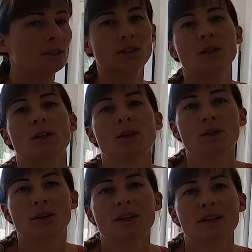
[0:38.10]
So
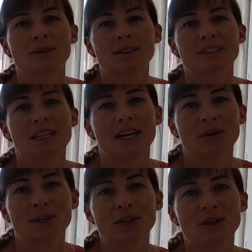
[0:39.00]
I'm going to see
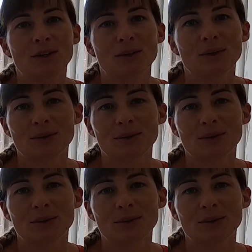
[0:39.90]
how I go.